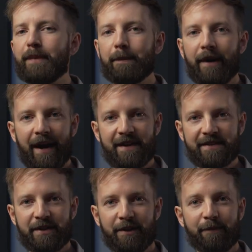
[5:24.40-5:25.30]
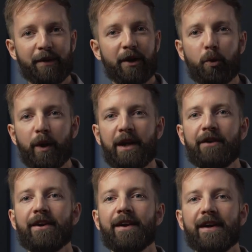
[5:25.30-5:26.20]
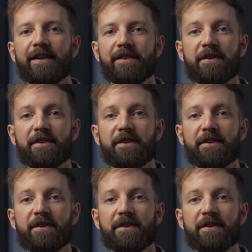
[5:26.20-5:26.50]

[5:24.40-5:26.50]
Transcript: bit by accident, but quickly realised that